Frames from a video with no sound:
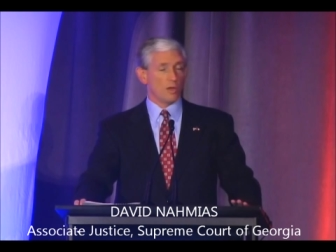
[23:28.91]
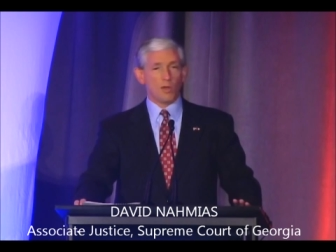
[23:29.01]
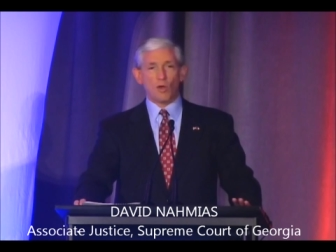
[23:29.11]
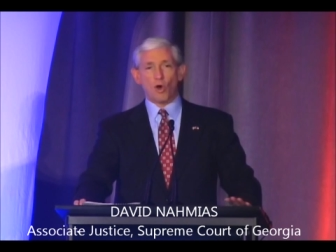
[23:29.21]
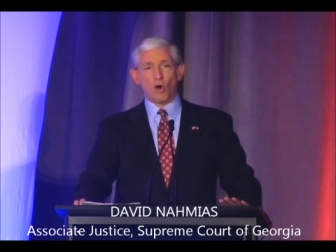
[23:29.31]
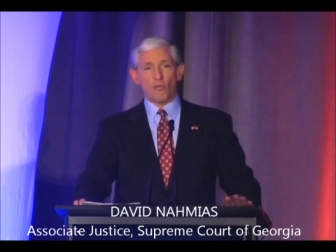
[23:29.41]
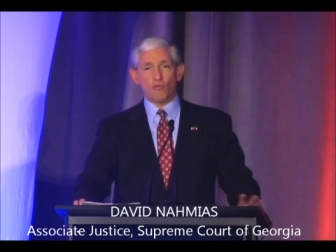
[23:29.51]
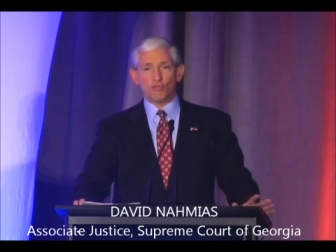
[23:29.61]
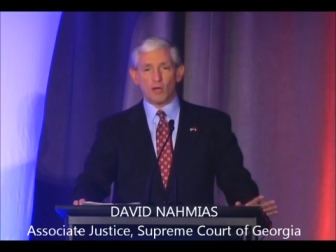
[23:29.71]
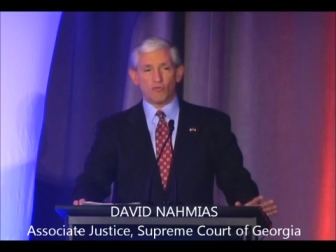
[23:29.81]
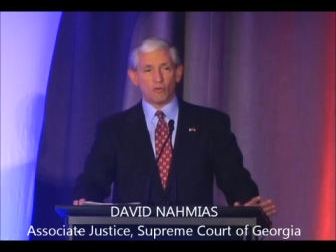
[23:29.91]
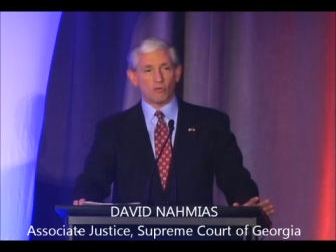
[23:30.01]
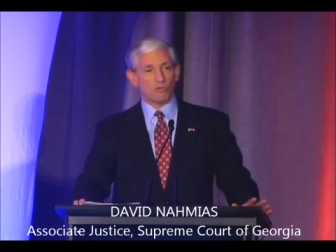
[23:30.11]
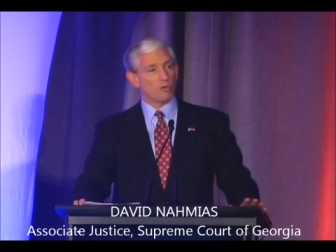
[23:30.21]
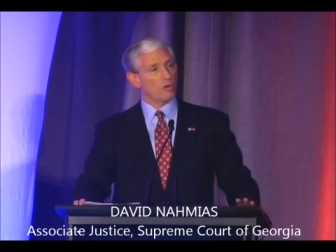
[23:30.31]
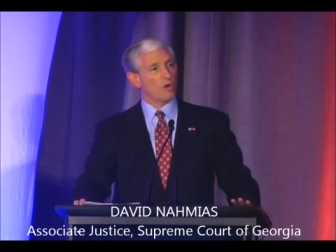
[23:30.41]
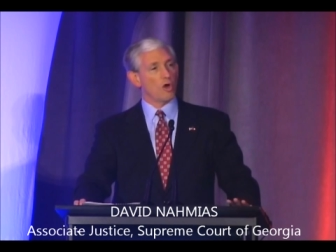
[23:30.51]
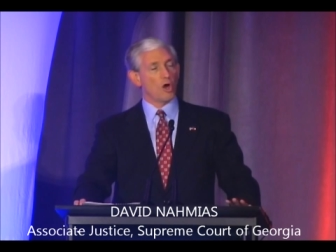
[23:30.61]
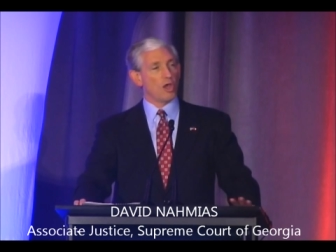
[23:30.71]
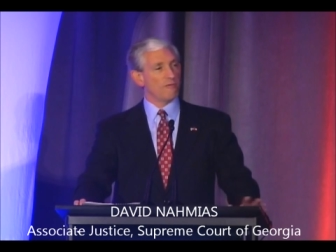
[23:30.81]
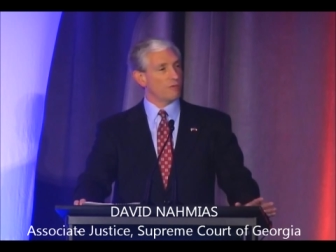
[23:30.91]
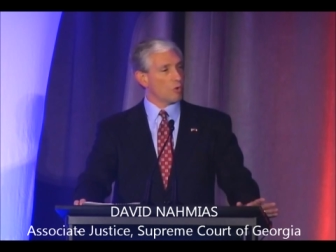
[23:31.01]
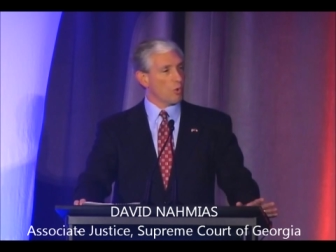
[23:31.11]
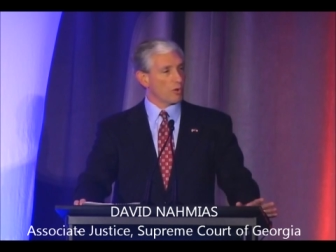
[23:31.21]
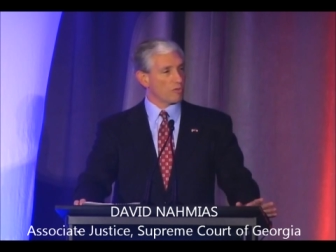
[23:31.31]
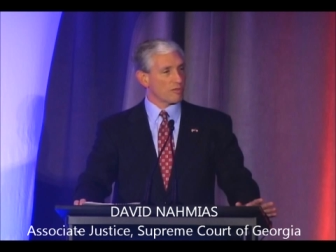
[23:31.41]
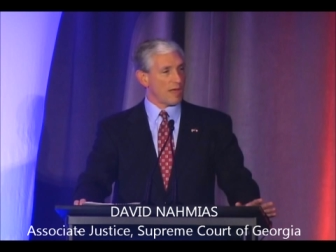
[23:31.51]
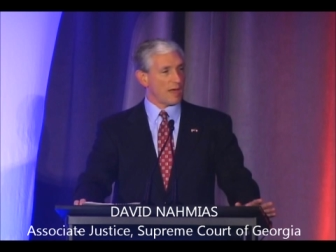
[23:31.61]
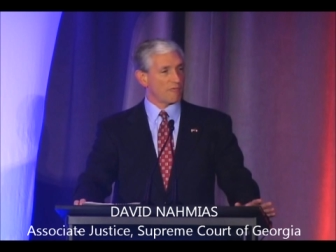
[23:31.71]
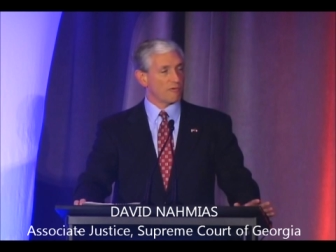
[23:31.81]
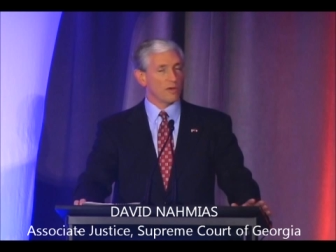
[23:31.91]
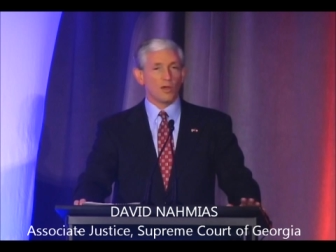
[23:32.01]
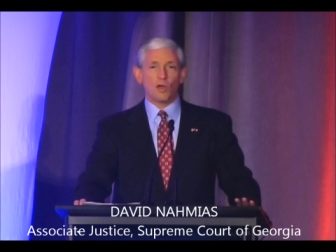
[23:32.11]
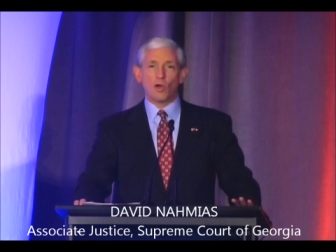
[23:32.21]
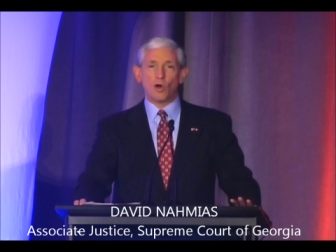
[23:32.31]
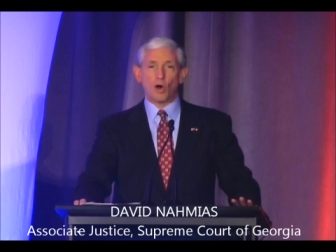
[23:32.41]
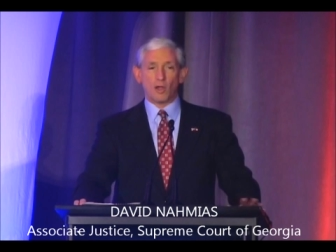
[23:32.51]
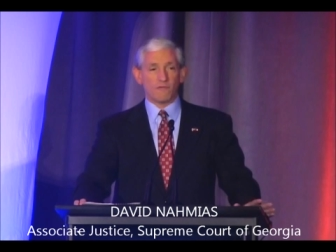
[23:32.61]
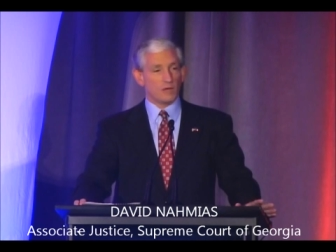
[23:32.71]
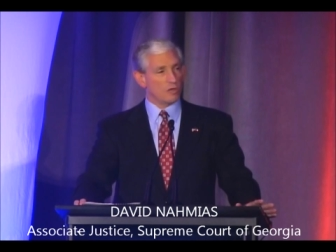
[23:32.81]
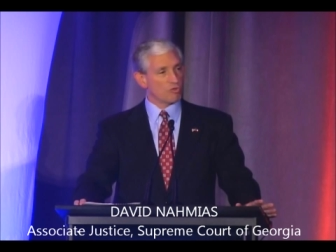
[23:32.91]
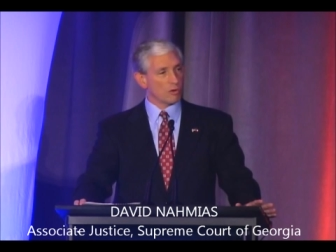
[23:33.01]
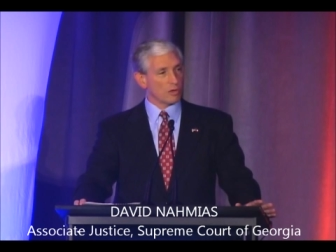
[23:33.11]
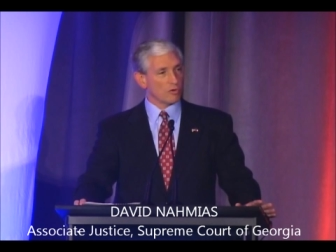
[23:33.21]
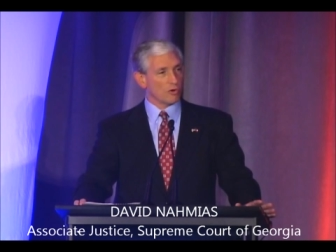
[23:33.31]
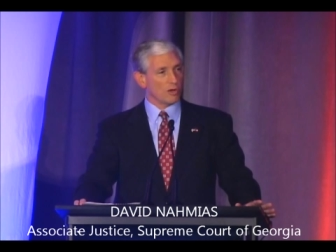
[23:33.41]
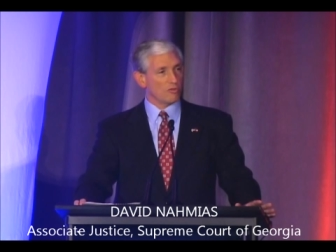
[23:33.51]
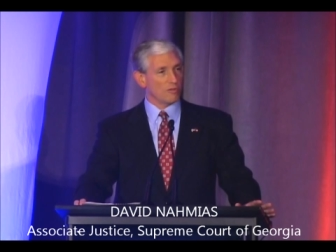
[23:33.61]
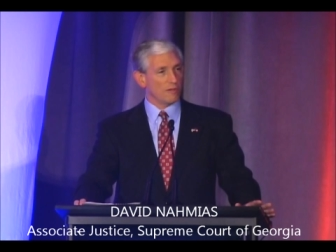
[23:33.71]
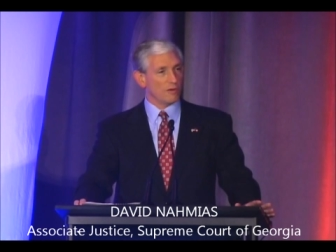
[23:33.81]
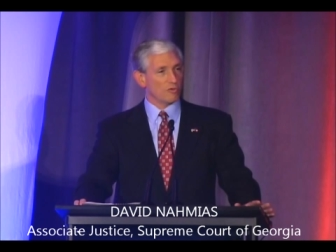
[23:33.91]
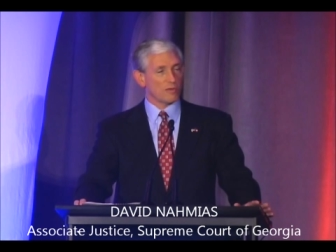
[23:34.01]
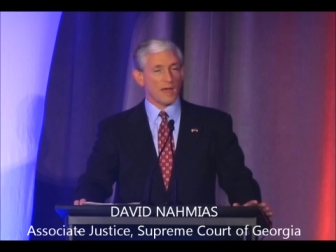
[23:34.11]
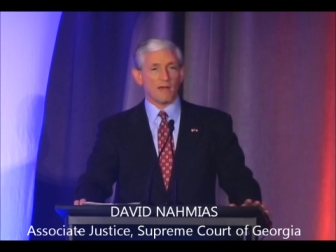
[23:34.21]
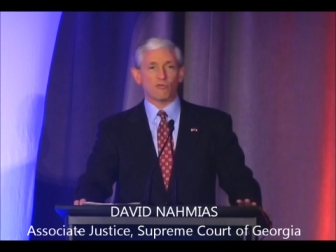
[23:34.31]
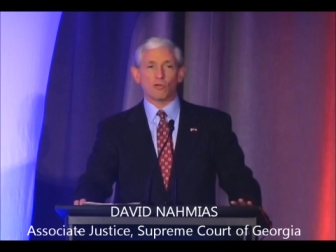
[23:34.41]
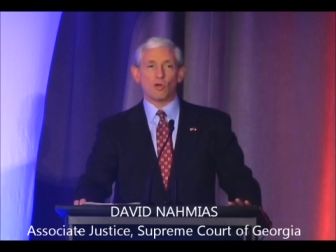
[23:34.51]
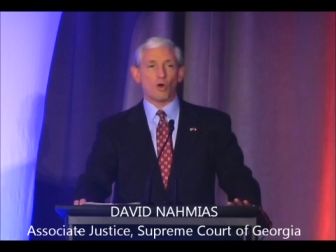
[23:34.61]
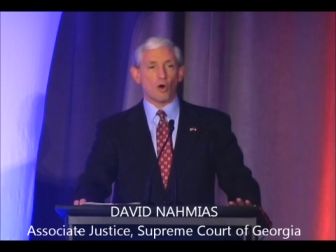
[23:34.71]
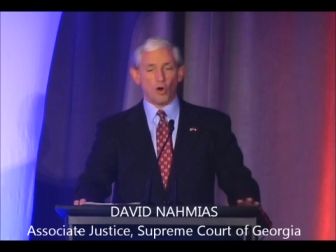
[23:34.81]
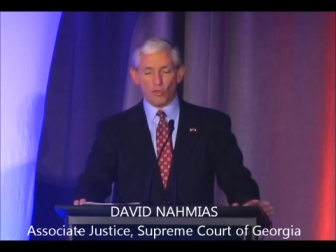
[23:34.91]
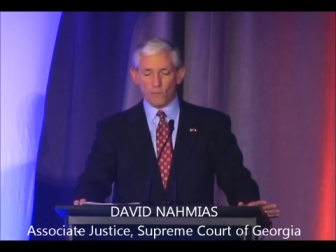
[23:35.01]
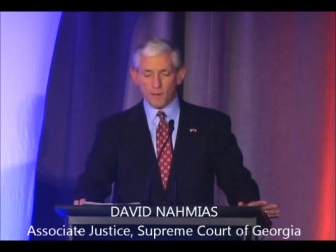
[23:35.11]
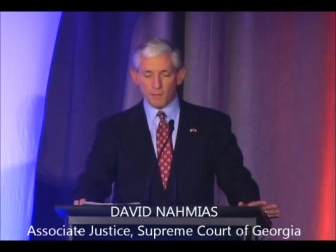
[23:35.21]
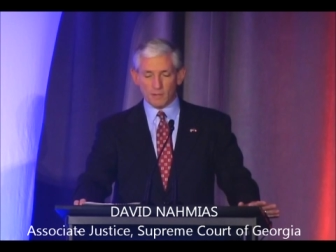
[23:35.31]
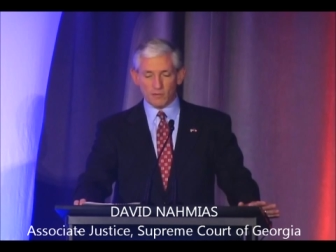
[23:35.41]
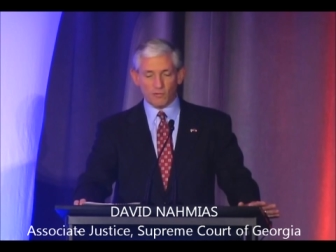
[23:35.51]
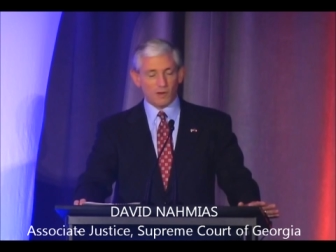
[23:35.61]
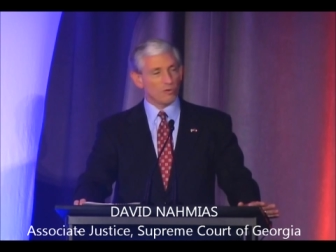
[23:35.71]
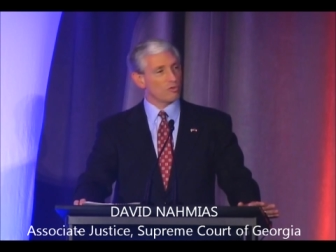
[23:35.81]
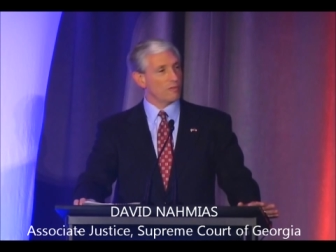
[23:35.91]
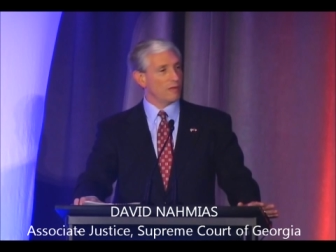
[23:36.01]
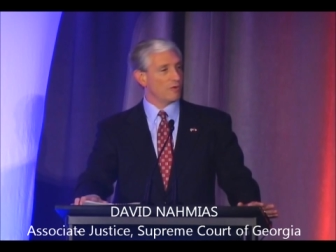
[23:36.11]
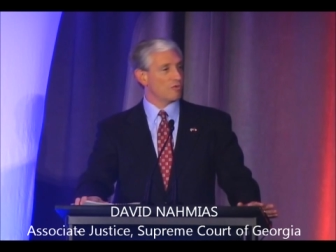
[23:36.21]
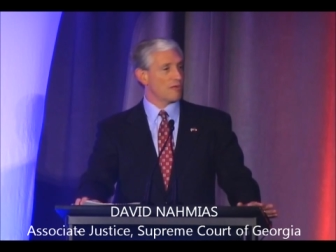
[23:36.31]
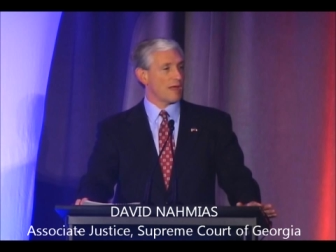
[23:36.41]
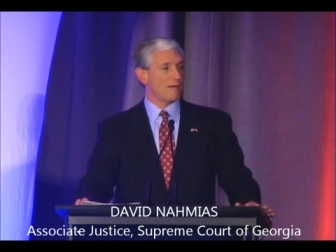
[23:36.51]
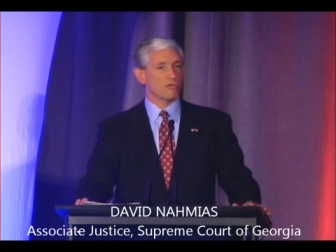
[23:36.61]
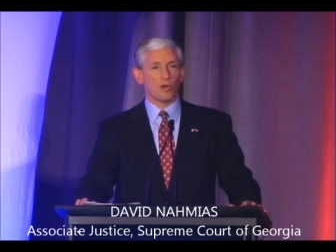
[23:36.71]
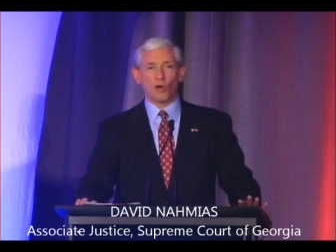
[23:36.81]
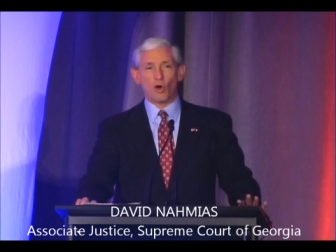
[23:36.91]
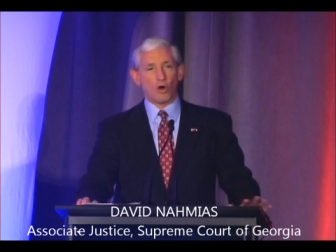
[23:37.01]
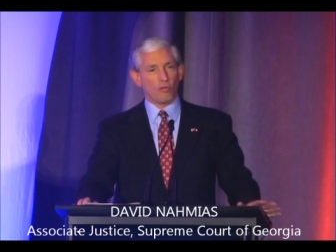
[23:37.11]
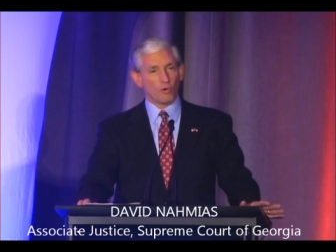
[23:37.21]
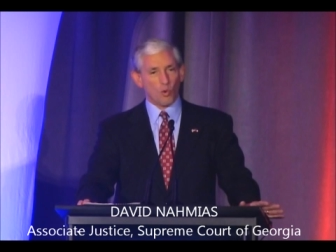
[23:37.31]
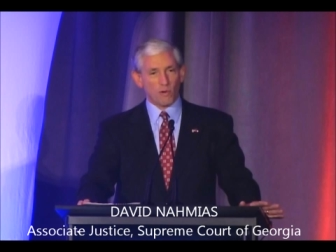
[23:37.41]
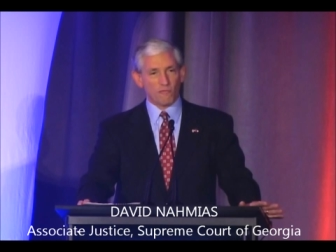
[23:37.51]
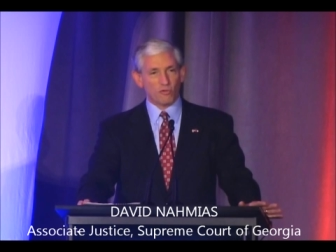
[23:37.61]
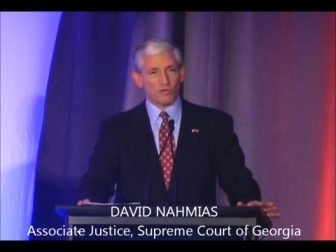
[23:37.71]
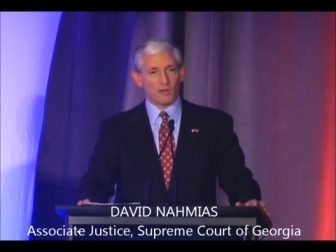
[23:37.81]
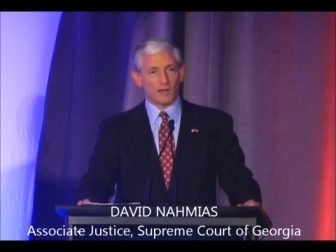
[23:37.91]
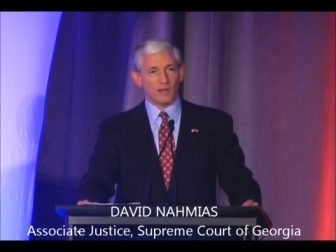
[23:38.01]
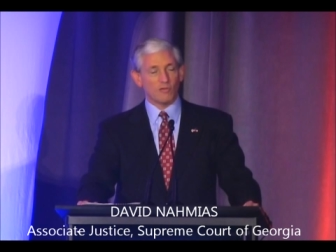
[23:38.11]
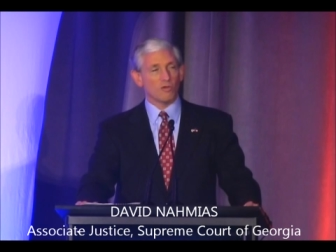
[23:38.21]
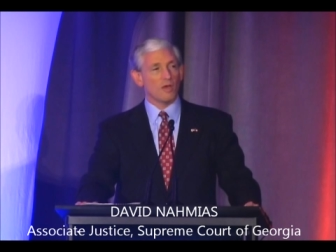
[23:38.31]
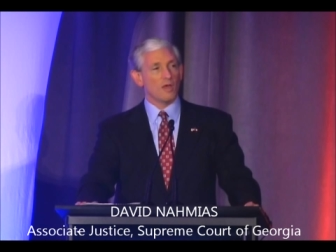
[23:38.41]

all the judges, all of the court staff, all of the district attorneys and their staffs, all the public defenders and their staffs, all the court facilities,